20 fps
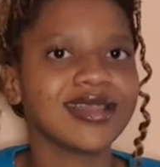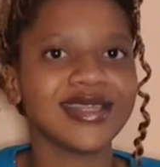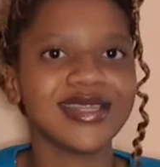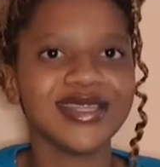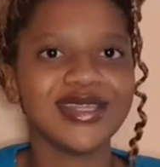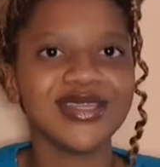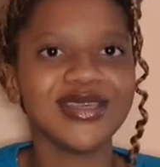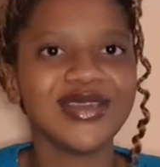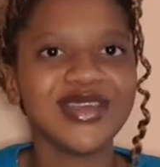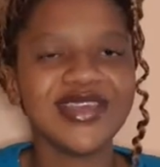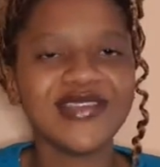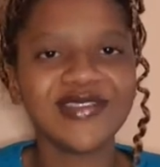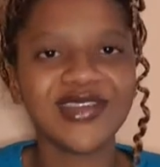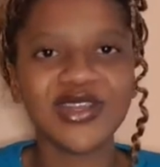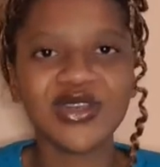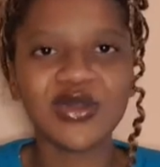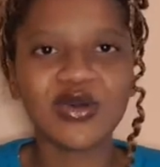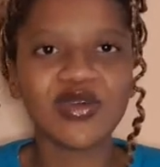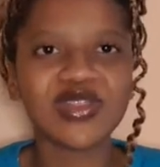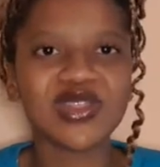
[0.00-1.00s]
You even
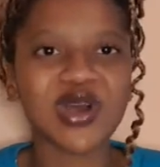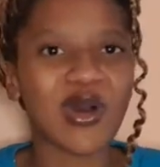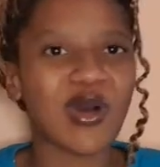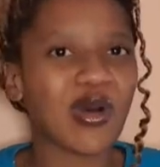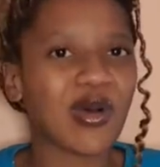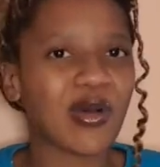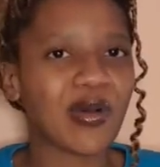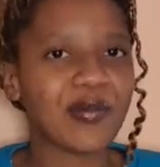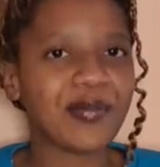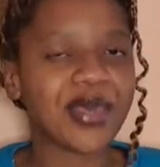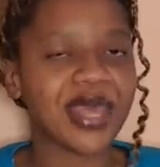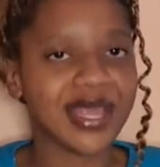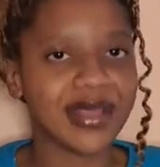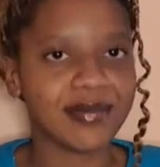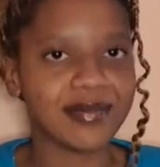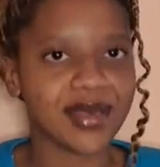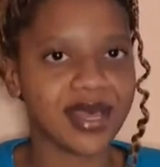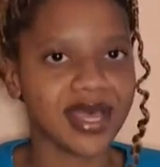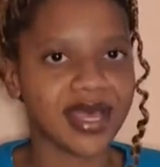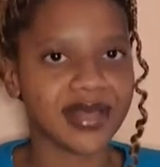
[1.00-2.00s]
know the whole
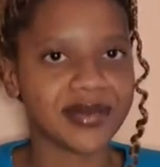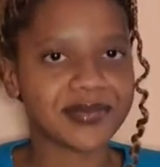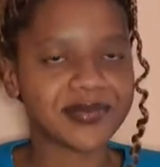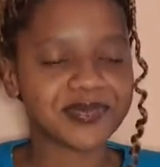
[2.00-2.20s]
paper.